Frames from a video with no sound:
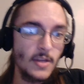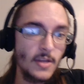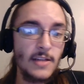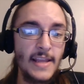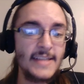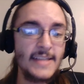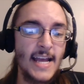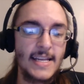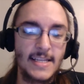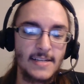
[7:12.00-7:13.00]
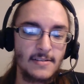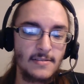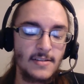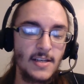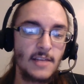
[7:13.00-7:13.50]
Or at least I didn't.
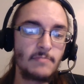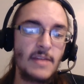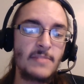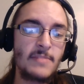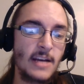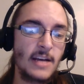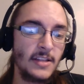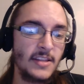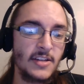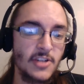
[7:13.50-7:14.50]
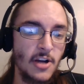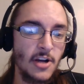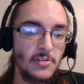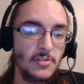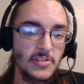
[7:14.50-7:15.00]
Maybe a couple of the
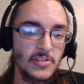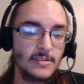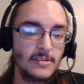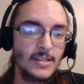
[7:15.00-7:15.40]
jokes,